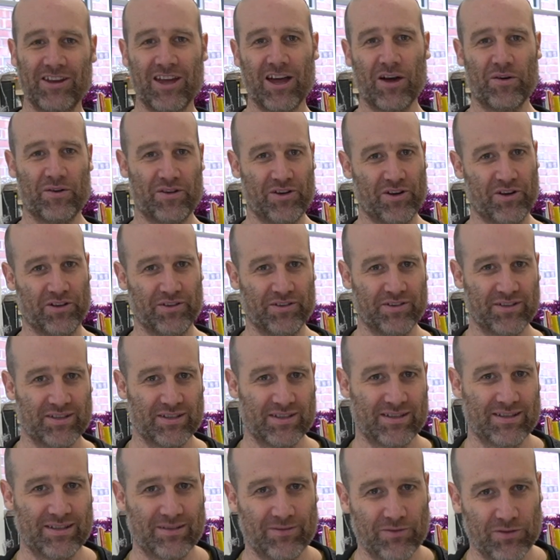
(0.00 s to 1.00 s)
going on.
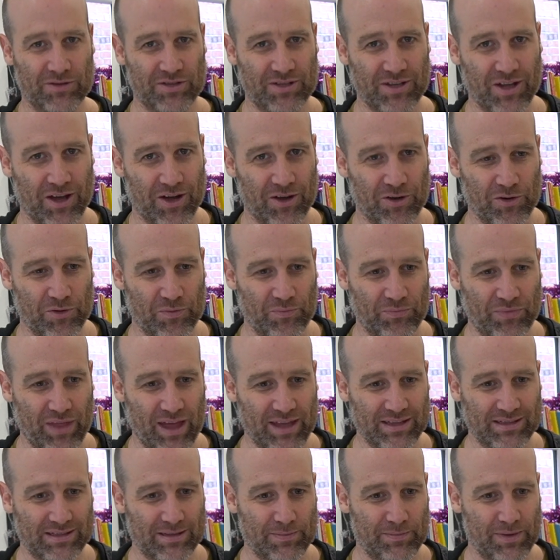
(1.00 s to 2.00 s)
So
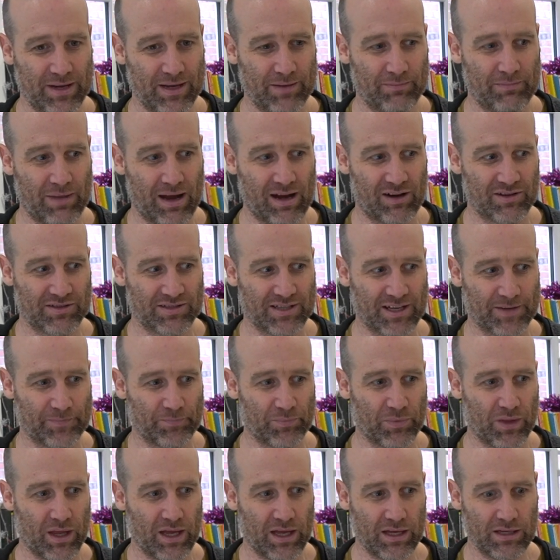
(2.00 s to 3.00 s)
that's a bit
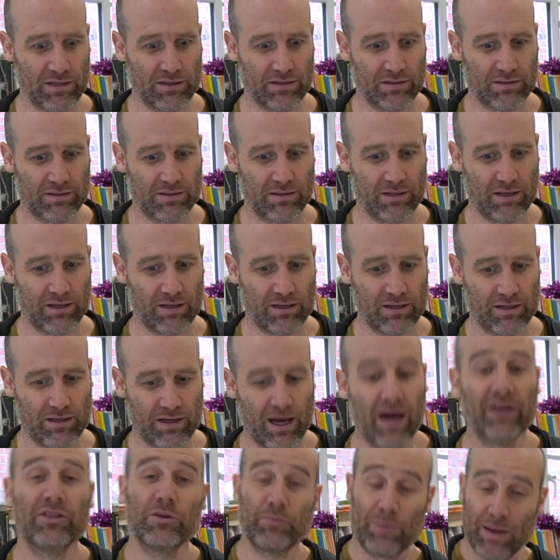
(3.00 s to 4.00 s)
embarrassing. And
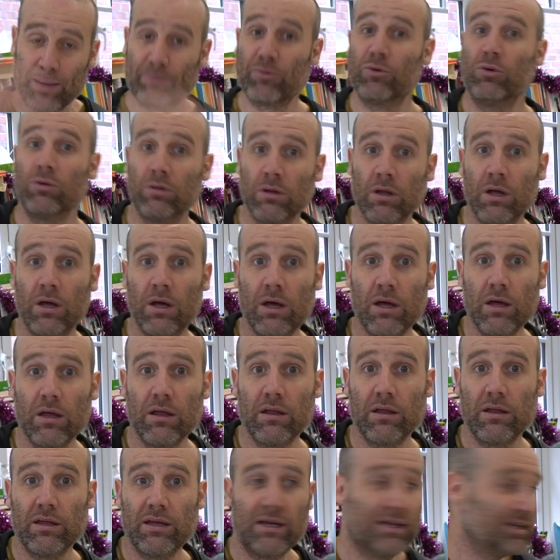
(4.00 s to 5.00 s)
other people,
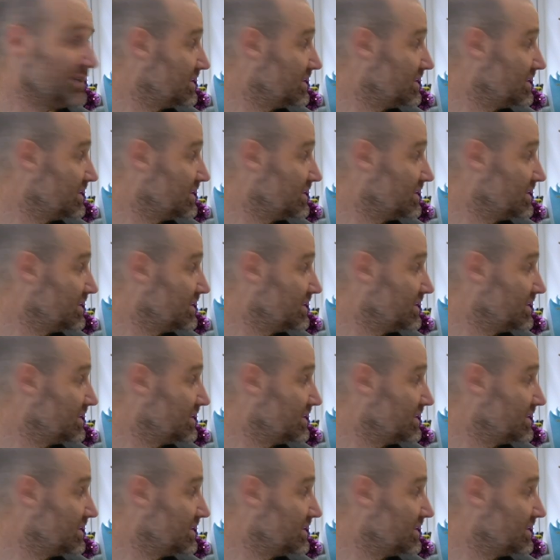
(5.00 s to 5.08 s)
it